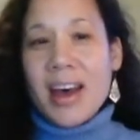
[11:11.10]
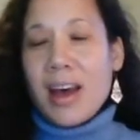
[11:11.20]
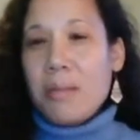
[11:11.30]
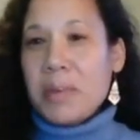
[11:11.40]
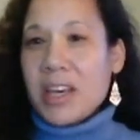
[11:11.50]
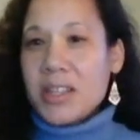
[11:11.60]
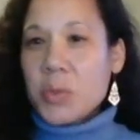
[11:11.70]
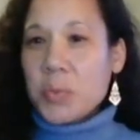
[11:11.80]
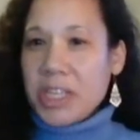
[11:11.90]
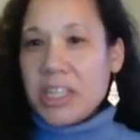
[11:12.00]

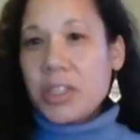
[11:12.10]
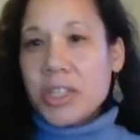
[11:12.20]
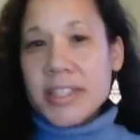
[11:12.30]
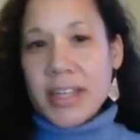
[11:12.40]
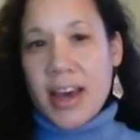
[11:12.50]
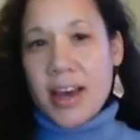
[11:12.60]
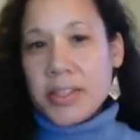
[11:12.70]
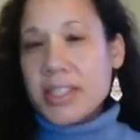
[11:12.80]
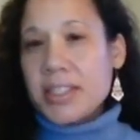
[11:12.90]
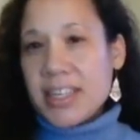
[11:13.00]
Because when he looks at
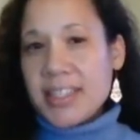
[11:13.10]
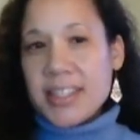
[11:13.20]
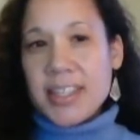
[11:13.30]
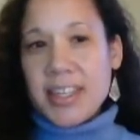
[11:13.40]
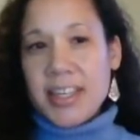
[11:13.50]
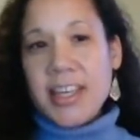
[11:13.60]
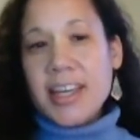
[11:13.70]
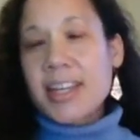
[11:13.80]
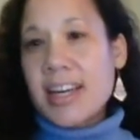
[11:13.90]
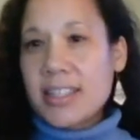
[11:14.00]
housing density, he
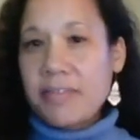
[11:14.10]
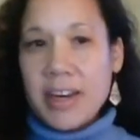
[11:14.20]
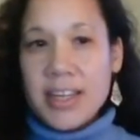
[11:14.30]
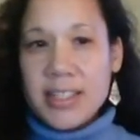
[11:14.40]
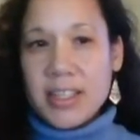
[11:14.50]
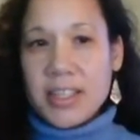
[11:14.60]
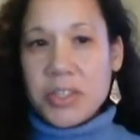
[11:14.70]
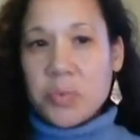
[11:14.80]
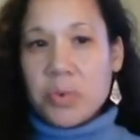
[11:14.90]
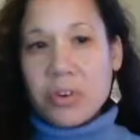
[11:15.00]
classifies it
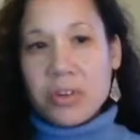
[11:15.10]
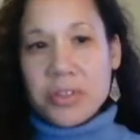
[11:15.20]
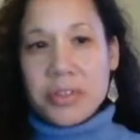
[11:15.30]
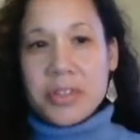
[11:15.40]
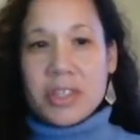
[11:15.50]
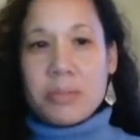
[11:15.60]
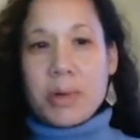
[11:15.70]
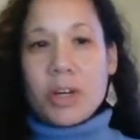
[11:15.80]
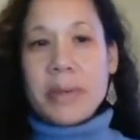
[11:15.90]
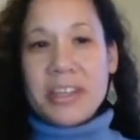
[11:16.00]
as rural,
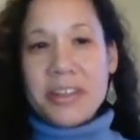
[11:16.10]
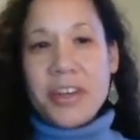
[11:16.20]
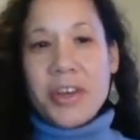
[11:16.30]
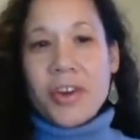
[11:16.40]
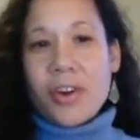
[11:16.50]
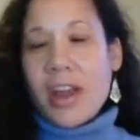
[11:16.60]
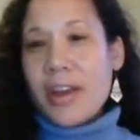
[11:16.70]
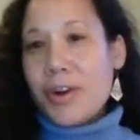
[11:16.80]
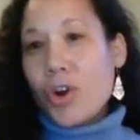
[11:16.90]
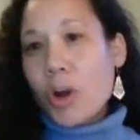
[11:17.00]
suburban,
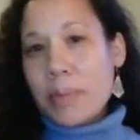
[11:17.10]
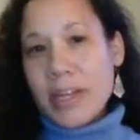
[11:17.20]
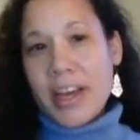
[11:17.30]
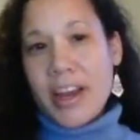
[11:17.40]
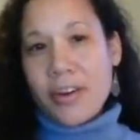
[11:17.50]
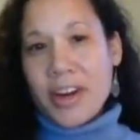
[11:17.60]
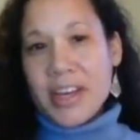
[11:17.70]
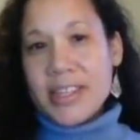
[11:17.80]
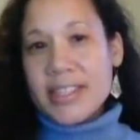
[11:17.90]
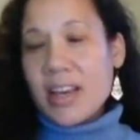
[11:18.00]
and urban areas.